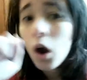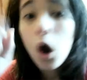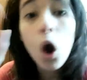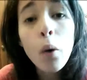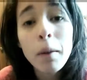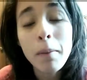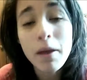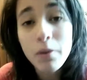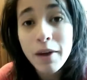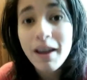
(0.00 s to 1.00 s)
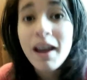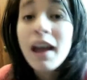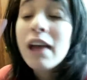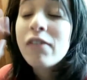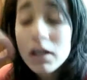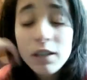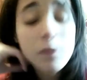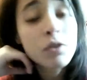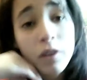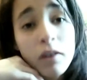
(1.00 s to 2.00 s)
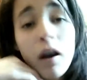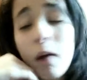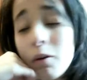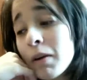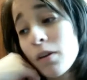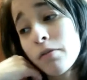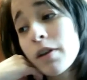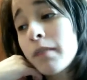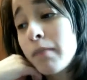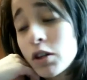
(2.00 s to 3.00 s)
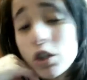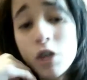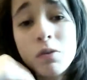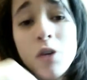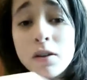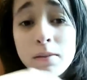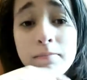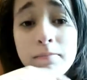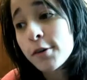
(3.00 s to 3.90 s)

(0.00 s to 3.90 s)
Oh, and by the way, if Asuka was real, I would be her friend because she was awesome.